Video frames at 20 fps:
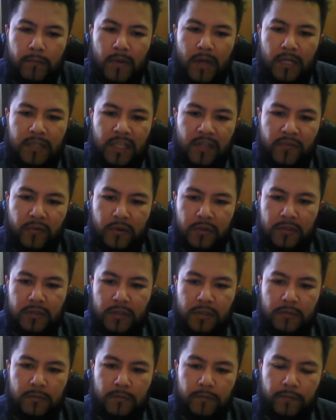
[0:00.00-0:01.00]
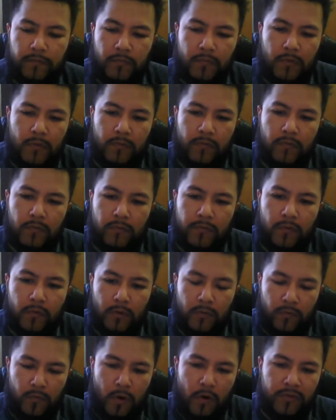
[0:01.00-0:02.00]
difficulty
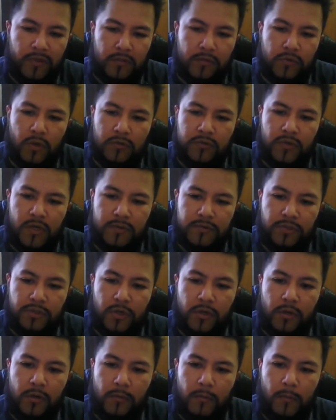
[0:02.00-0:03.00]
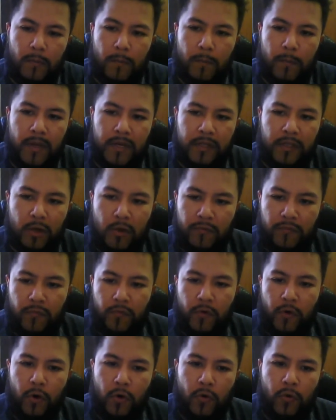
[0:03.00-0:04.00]
of the 12 tribes chart, but I think
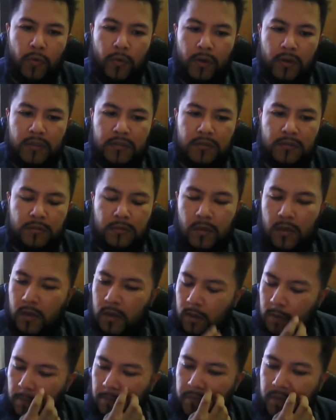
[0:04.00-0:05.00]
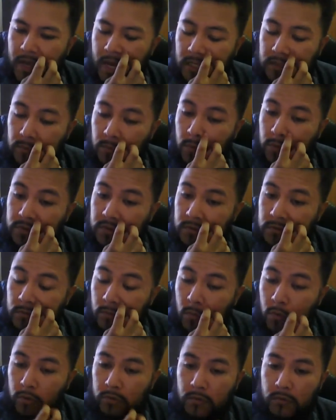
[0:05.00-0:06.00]
overall is it has
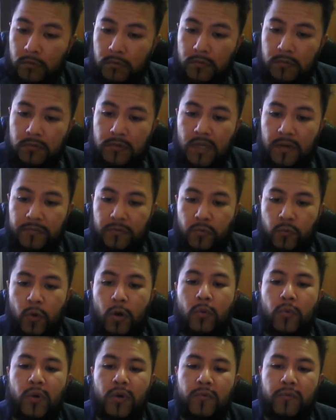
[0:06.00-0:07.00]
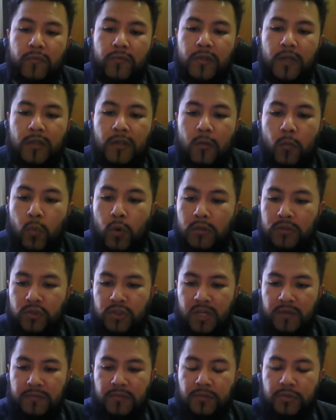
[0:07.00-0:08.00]
more stuff to work with than the one
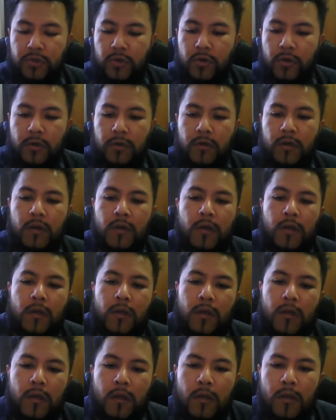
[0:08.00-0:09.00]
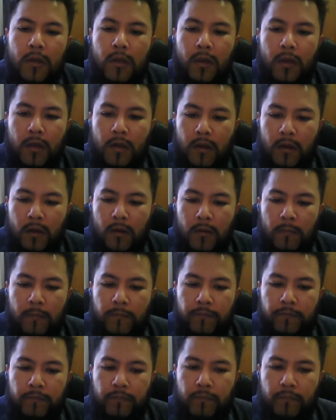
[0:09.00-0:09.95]
tribes chart, and